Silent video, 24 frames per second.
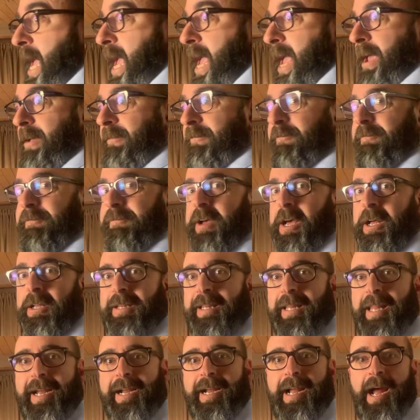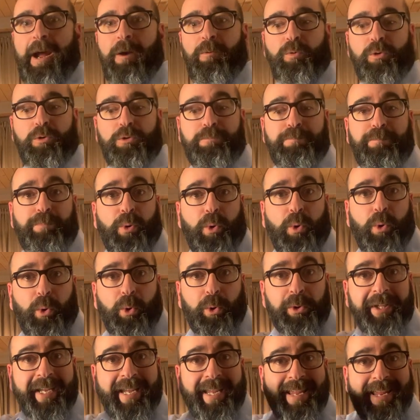it felt like i was
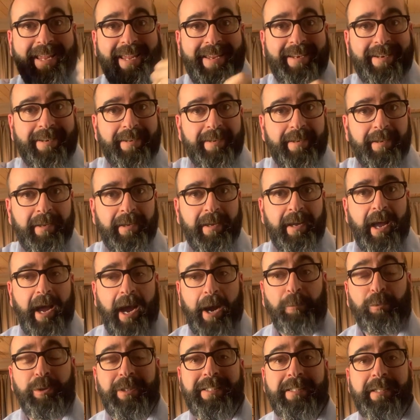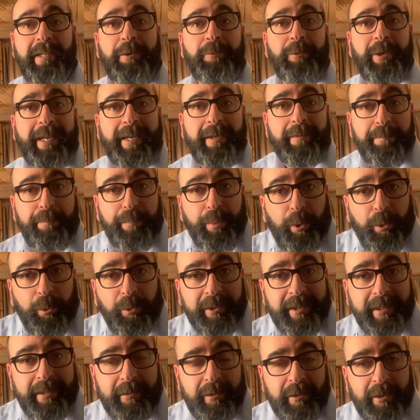pulled in i was literally
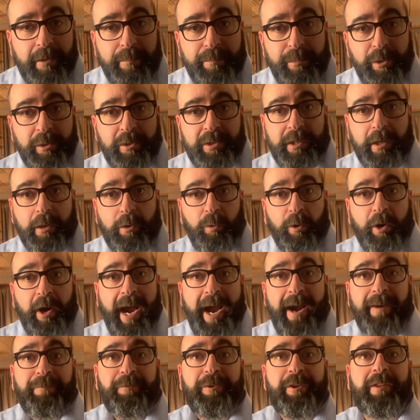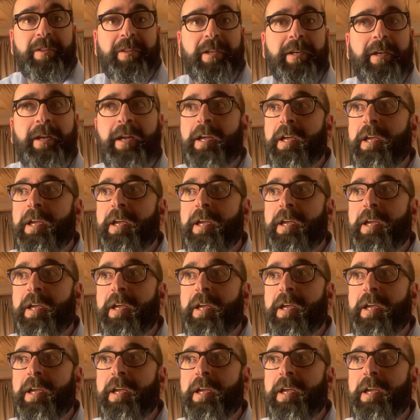pulled into the music where everything